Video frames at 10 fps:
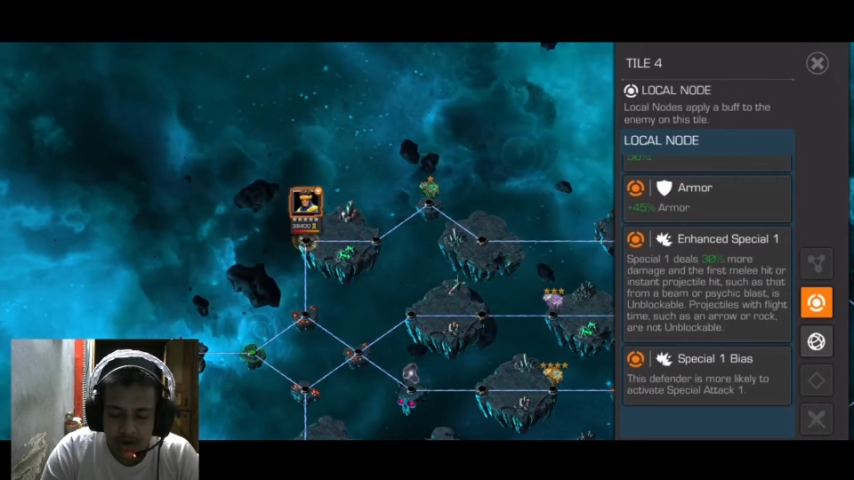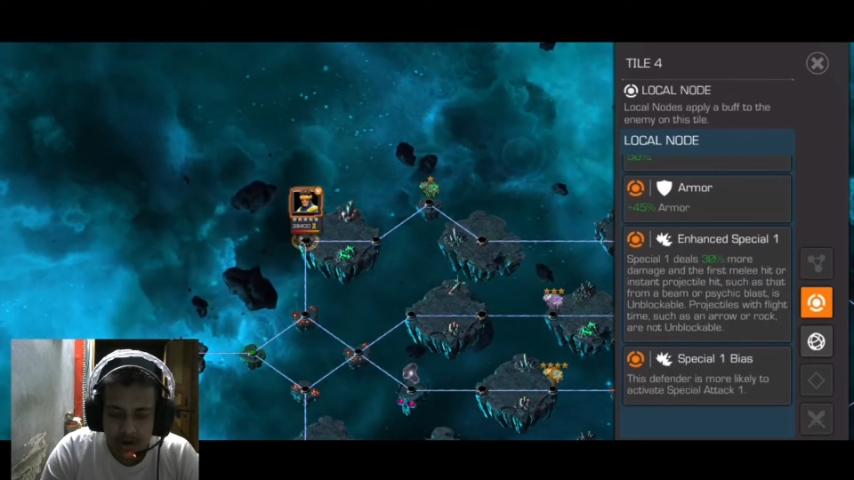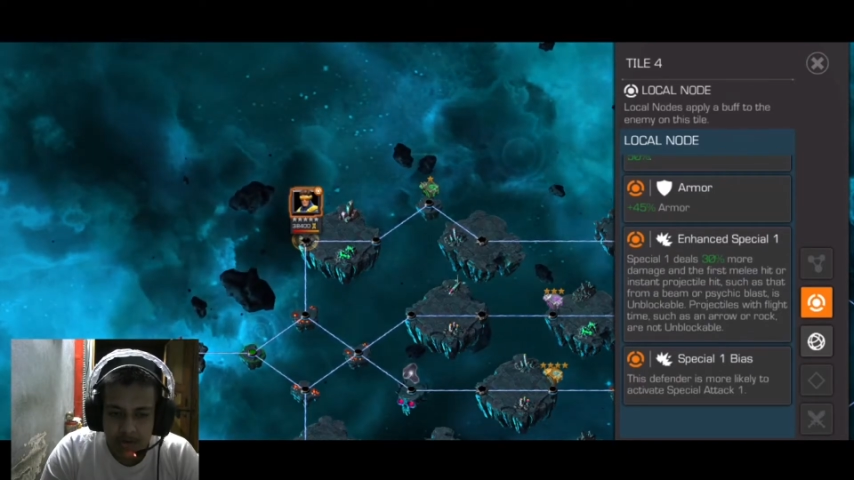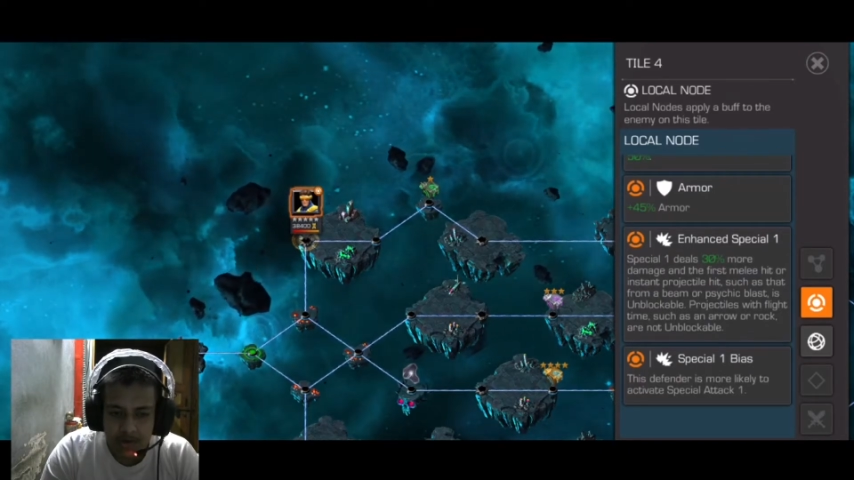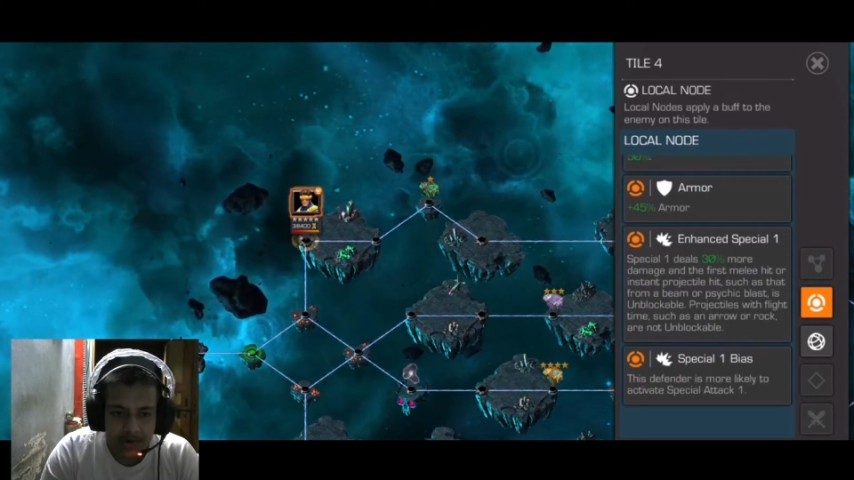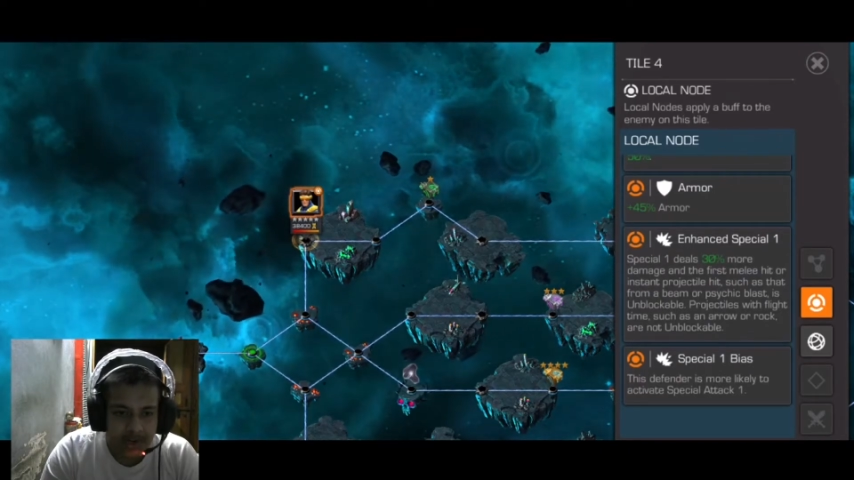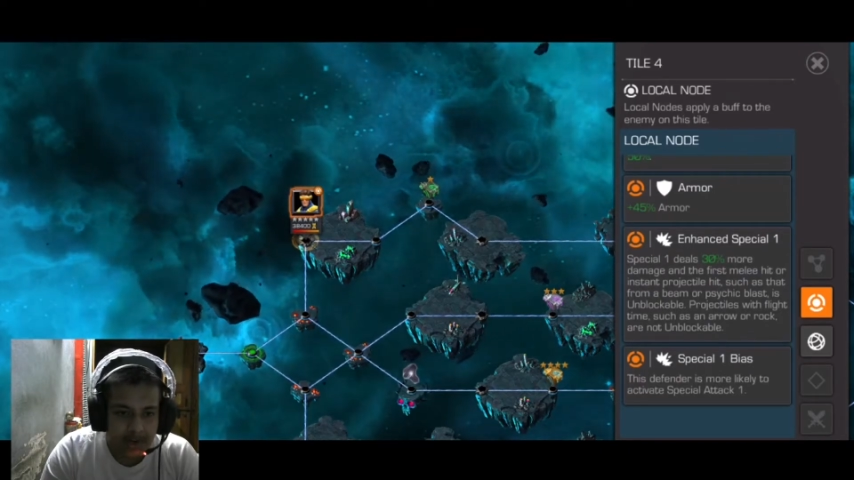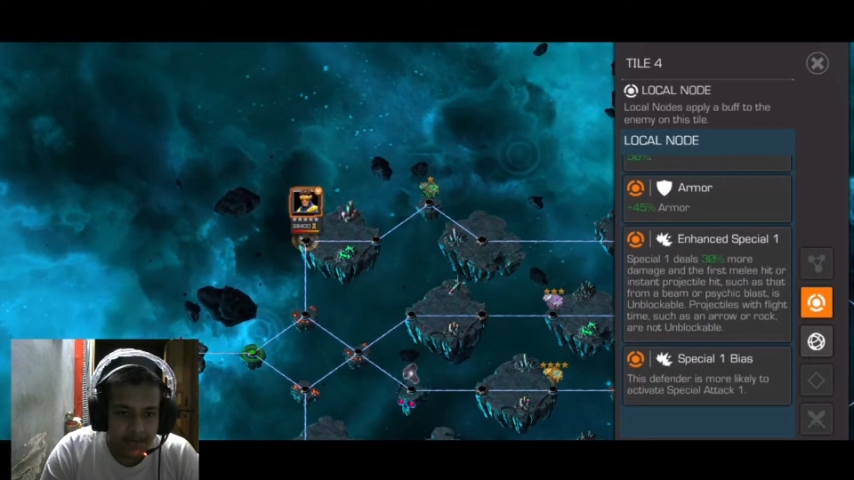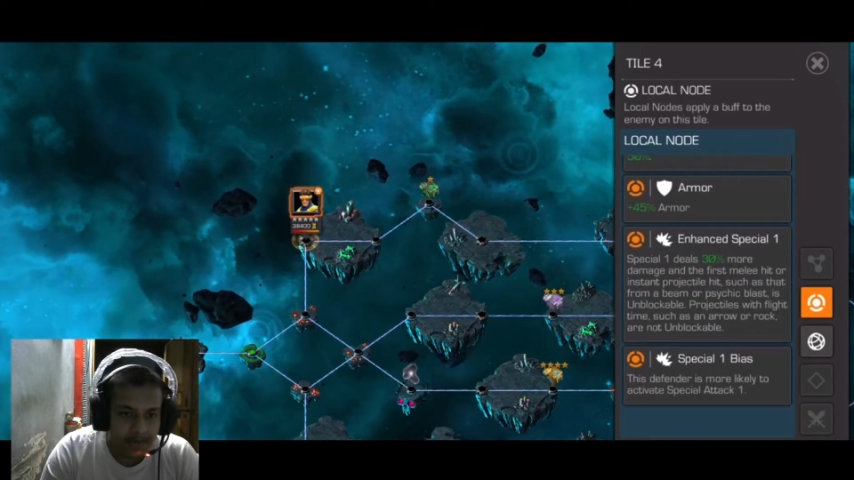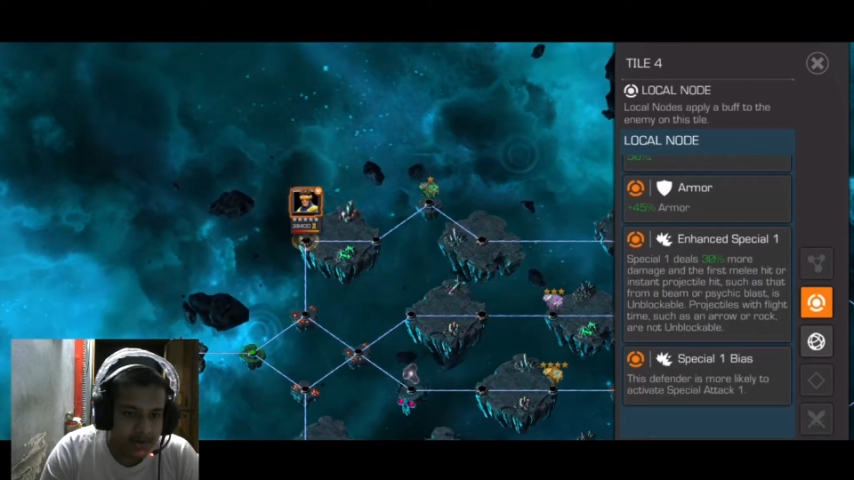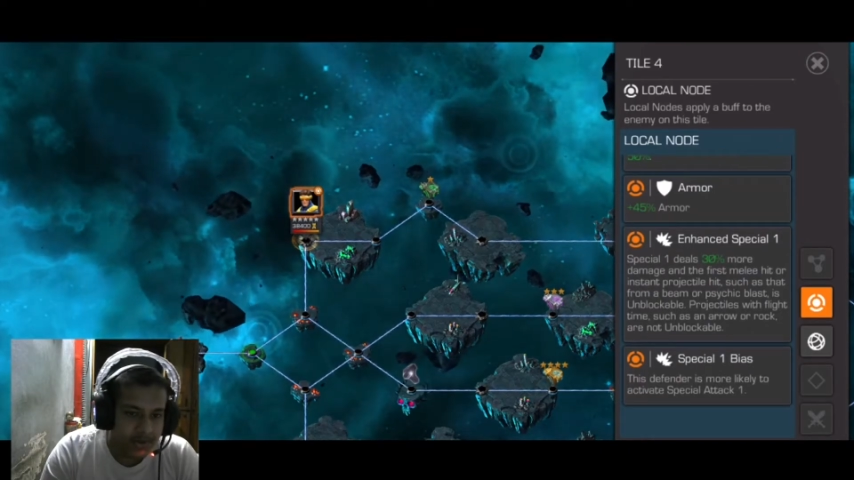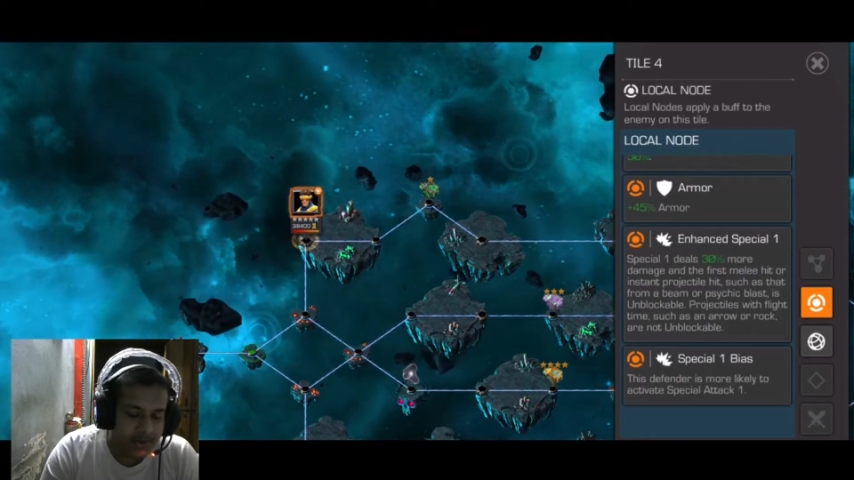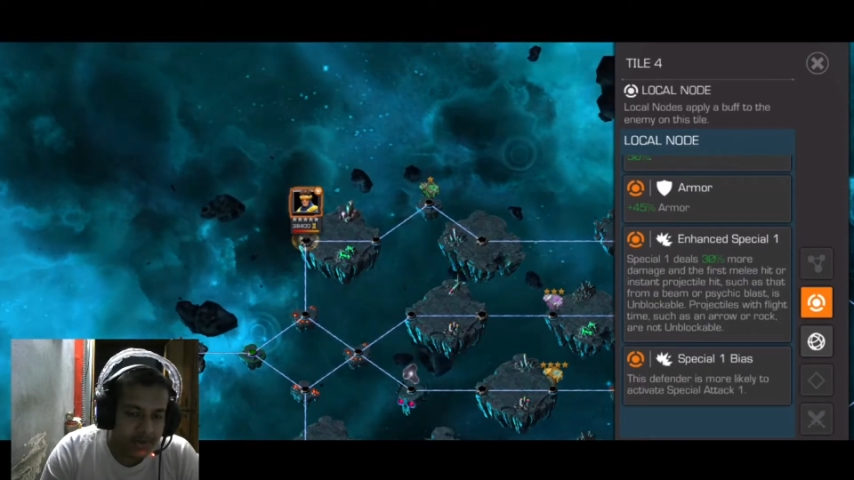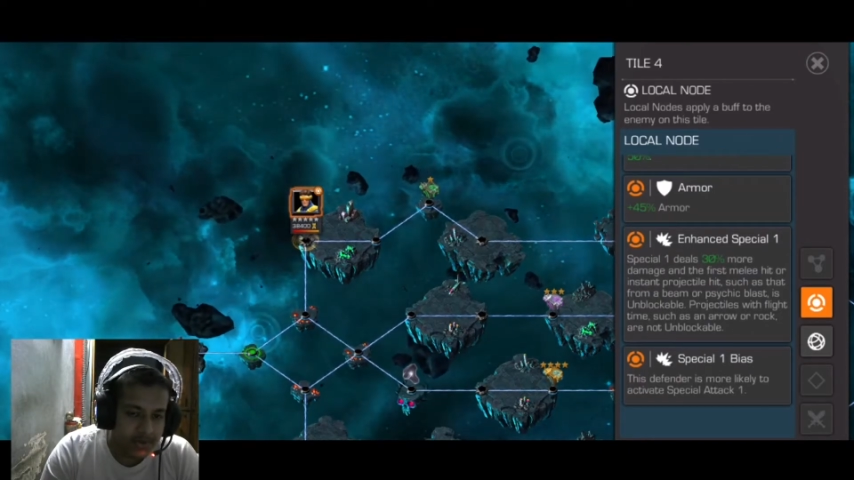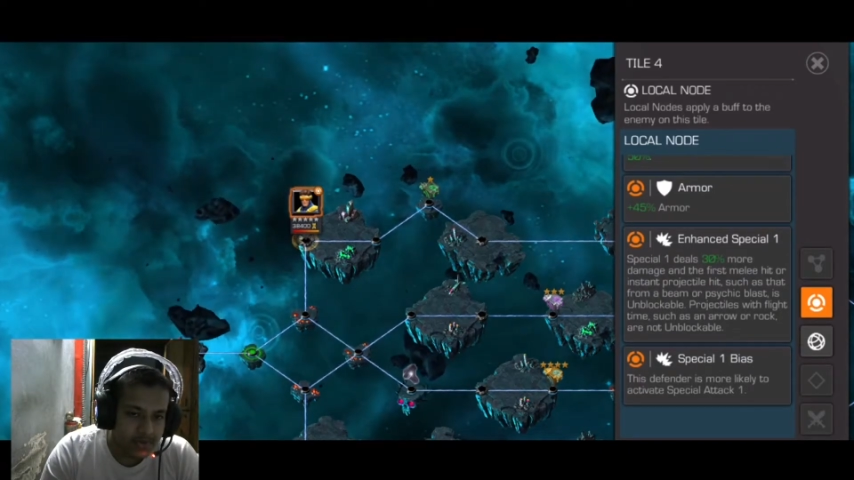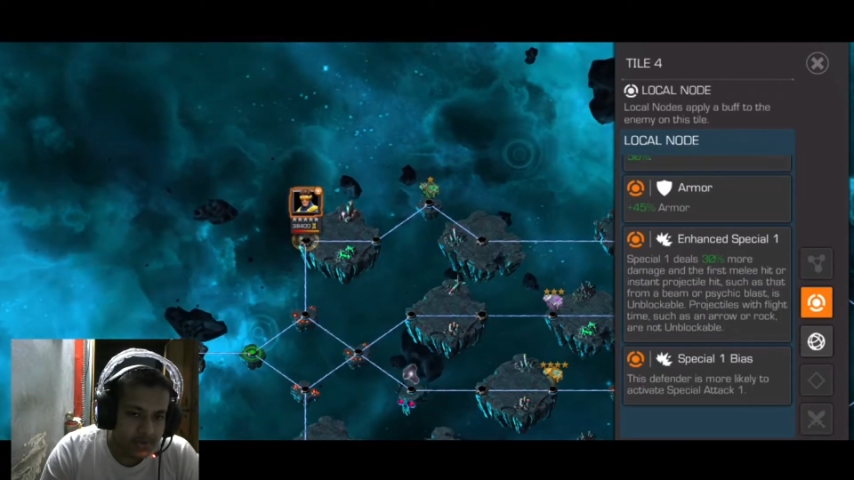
apparently opponent's gonna use